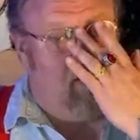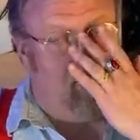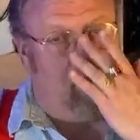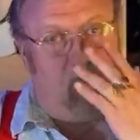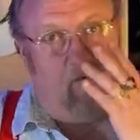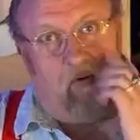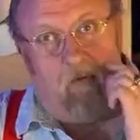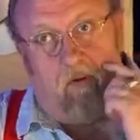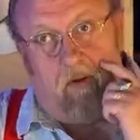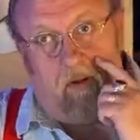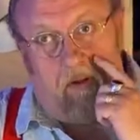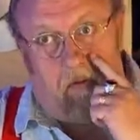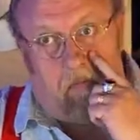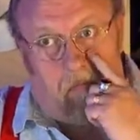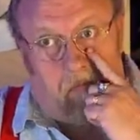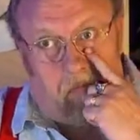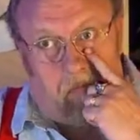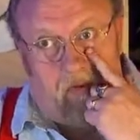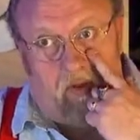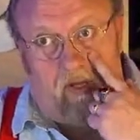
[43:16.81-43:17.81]
So uh,
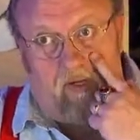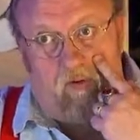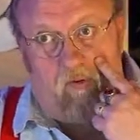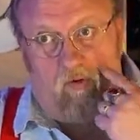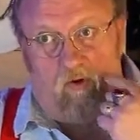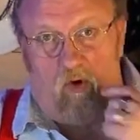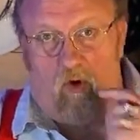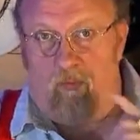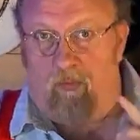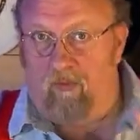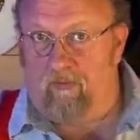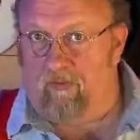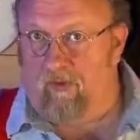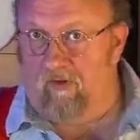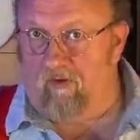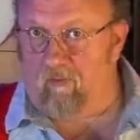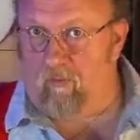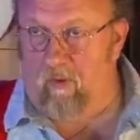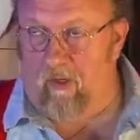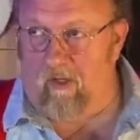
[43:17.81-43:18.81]
I don't know about
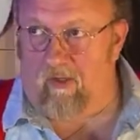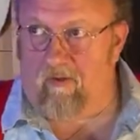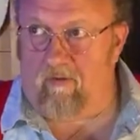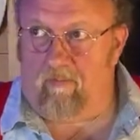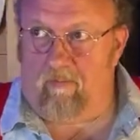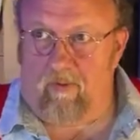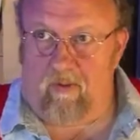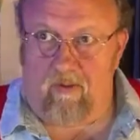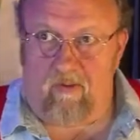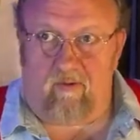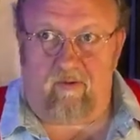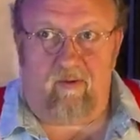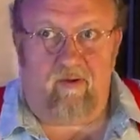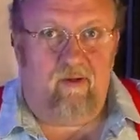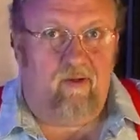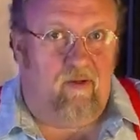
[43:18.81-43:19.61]
this week, but